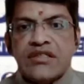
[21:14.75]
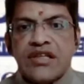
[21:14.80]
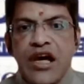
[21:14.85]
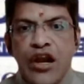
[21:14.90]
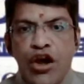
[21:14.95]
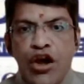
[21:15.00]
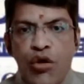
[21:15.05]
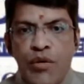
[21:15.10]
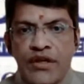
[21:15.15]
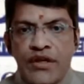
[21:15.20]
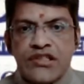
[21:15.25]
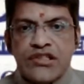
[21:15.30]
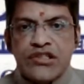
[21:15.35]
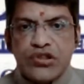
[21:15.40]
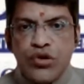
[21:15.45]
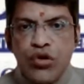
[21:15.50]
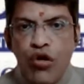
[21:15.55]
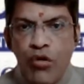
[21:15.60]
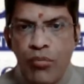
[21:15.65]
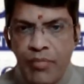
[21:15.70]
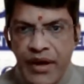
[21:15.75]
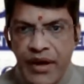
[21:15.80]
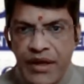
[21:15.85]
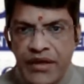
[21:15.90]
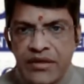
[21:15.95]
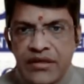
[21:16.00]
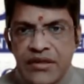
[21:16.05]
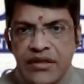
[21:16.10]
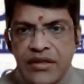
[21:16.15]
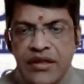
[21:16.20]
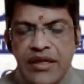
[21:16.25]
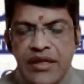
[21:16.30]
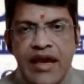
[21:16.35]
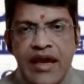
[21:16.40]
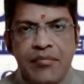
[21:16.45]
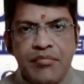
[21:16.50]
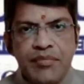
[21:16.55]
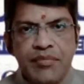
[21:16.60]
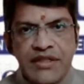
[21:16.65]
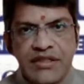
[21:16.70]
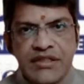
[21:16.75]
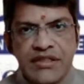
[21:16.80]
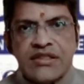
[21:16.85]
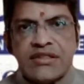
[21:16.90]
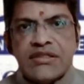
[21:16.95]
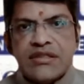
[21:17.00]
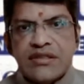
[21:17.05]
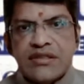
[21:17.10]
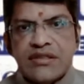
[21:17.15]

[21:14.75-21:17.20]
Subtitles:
allow us to open the campus,